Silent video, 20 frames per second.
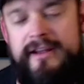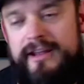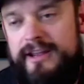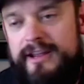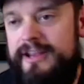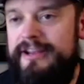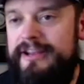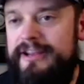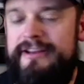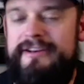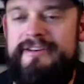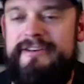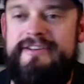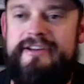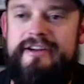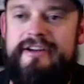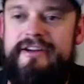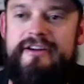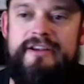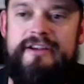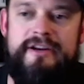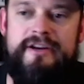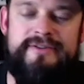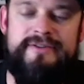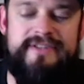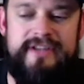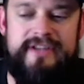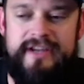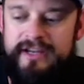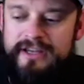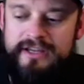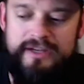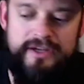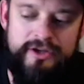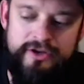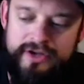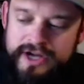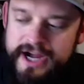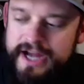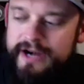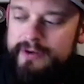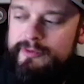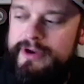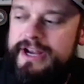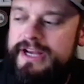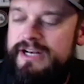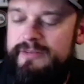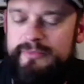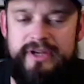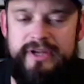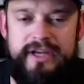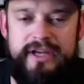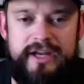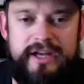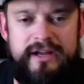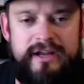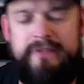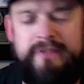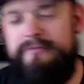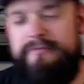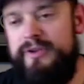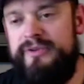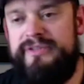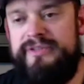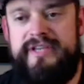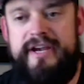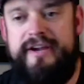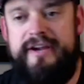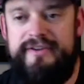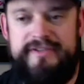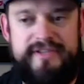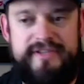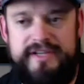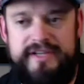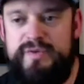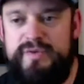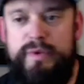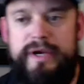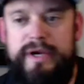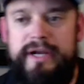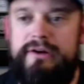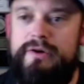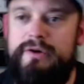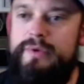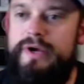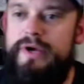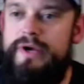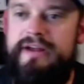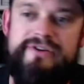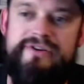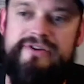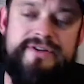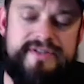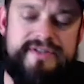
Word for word: And uh, yeah, it's like you kind of randomly get a few sales each week or whatever.